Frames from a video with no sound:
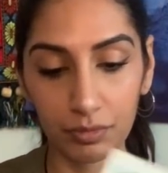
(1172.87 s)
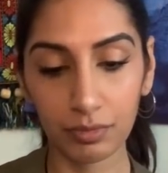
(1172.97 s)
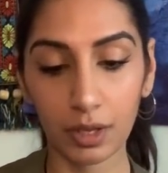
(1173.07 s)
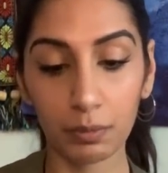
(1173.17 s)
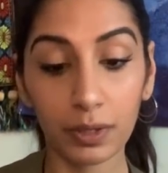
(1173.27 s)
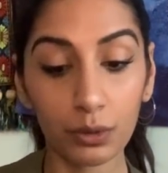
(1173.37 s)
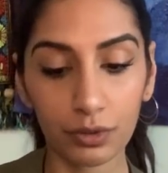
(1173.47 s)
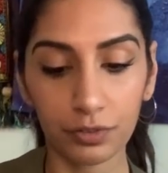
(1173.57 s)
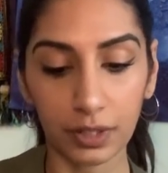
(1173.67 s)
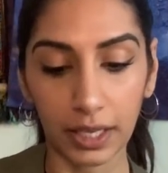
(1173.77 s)

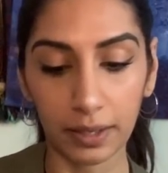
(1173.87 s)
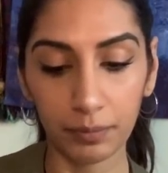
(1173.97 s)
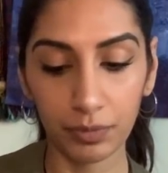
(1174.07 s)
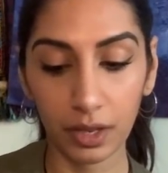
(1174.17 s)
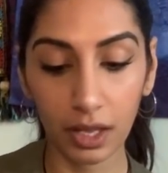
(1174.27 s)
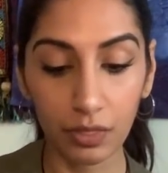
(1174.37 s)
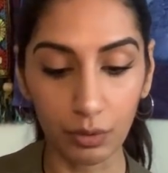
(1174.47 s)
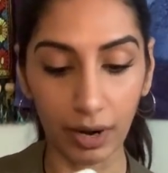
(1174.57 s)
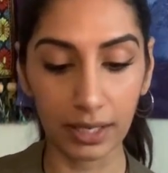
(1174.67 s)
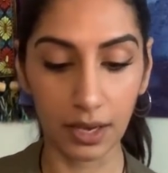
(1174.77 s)
beautifully, in the
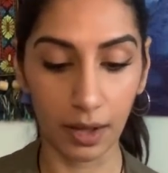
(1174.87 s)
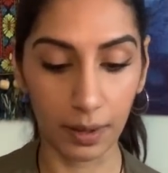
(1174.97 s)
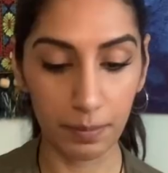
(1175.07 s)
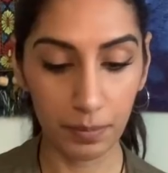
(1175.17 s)
right time.